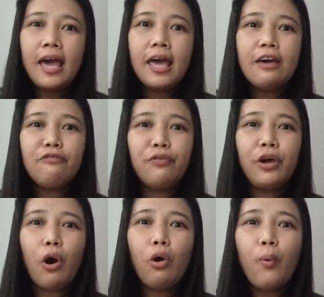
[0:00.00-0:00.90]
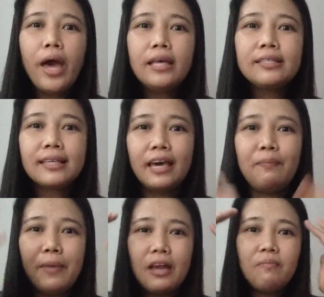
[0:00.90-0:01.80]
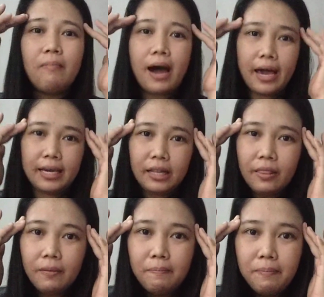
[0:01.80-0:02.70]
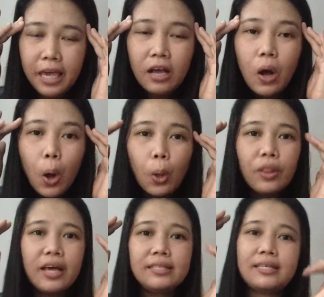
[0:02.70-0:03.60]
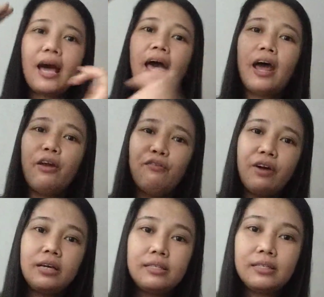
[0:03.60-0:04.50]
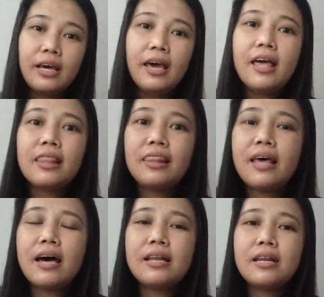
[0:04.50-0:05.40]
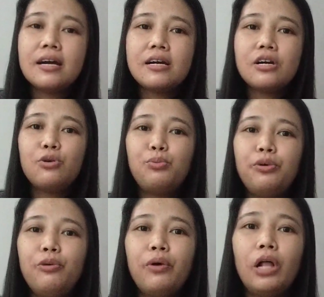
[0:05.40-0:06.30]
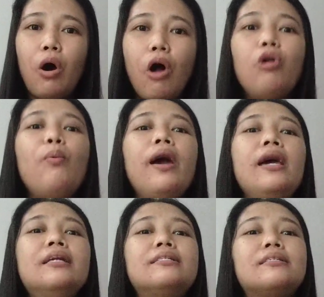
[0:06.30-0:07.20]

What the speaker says: if we always keep in mind the big goal that's ahead of us, then we will always